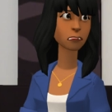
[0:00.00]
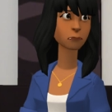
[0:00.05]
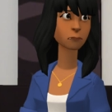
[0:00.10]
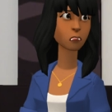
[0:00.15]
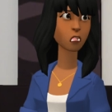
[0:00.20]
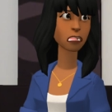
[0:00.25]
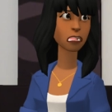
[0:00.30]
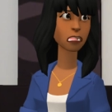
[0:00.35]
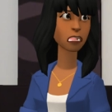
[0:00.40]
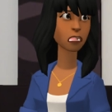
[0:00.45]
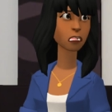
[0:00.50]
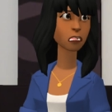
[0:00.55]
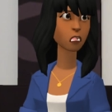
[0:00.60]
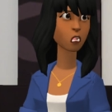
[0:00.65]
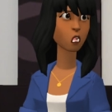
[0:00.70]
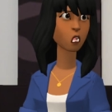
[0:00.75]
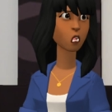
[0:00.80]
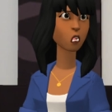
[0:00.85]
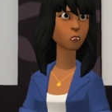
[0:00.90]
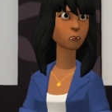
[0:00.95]
and put another
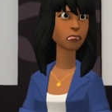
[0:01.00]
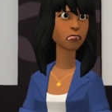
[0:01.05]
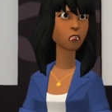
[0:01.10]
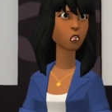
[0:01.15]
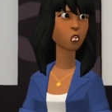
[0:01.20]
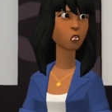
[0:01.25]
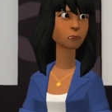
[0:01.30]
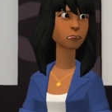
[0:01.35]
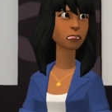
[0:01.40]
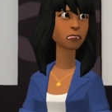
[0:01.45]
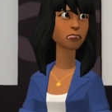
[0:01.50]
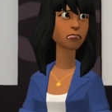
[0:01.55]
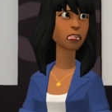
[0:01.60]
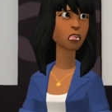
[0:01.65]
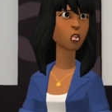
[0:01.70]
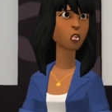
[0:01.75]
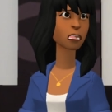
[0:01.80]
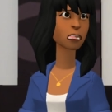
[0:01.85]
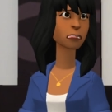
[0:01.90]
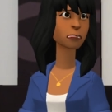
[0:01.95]
God before my
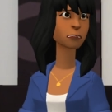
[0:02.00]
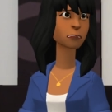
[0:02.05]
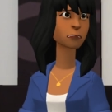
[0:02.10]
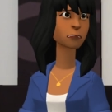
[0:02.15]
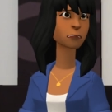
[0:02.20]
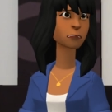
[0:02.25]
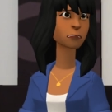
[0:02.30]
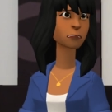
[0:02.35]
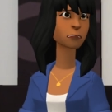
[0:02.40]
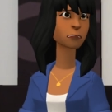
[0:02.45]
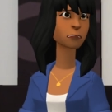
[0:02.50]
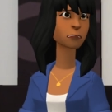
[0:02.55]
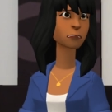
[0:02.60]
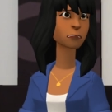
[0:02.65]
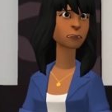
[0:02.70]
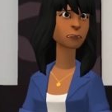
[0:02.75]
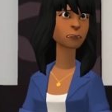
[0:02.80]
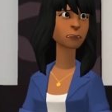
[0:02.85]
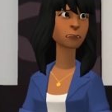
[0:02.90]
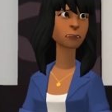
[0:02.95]
father.
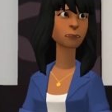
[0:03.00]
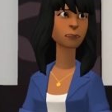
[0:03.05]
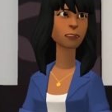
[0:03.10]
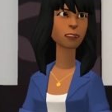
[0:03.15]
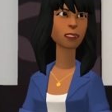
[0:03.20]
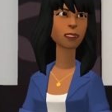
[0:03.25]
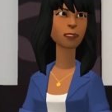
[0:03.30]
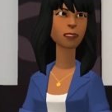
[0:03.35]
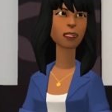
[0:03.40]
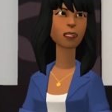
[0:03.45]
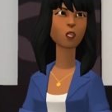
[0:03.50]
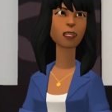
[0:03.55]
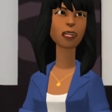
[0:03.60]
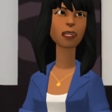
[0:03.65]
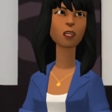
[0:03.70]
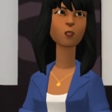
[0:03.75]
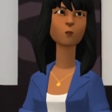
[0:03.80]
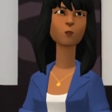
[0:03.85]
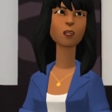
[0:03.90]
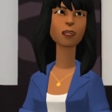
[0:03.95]
Allison
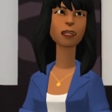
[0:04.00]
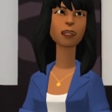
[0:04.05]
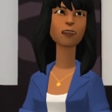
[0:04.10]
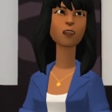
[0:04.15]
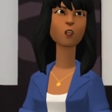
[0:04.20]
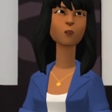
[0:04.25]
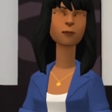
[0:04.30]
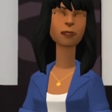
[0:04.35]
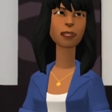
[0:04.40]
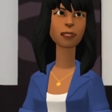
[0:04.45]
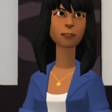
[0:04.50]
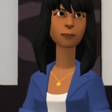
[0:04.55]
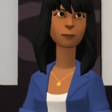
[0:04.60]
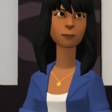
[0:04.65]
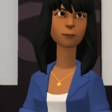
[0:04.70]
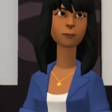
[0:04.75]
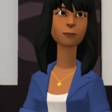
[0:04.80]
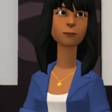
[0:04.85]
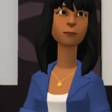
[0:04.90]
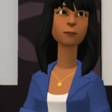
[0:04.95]
will you pray for me?
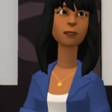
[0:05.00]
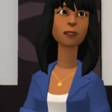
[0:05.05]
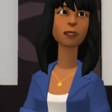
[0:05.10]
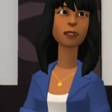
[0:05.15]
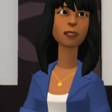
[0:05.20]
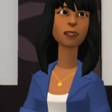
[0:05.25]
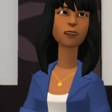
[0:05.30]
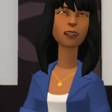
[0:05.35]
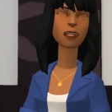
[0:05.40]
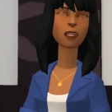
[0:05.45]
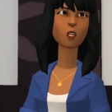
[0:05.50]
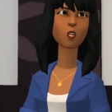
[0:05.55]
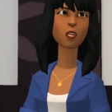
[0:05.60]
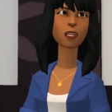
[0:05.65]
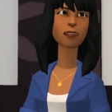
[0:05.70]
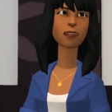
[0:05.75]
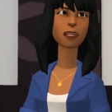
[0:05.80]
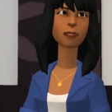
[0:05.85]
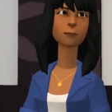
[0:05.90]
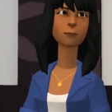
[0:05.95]
I have a
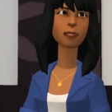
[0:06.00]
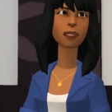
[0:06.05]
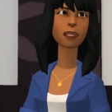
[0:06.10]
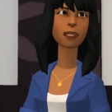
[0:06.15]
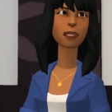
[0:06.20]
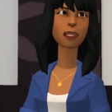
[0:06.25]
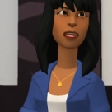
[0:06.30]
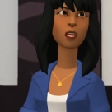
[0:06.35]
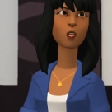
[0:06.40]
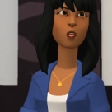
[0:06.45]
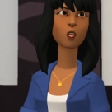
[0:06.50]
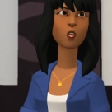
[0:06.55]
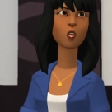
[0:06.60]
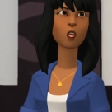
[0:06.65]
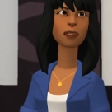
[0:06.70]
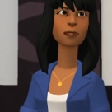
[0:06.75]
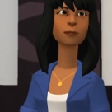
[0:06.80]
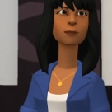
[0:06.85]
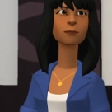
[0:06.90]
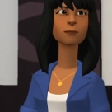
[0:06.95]
lot of repenting to
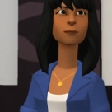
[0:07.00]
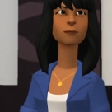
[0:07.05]
do.